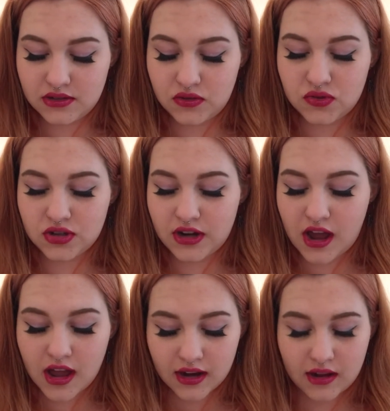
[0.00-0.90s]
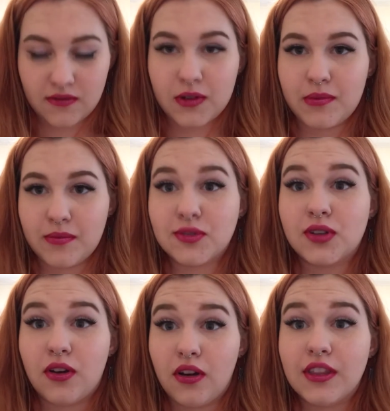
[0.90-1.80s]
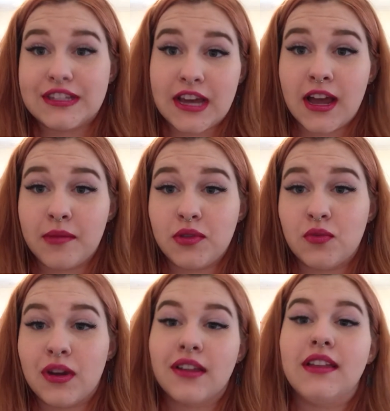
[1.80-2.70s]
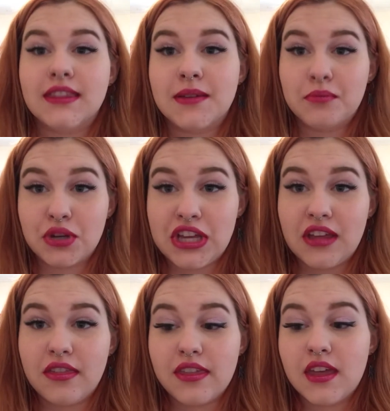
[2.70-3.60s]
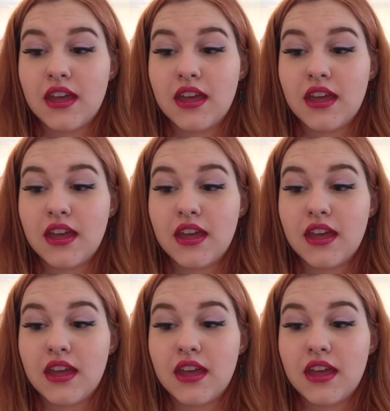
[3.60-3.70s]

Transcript: you should not cover your pimples all the time. You want to let them breathe.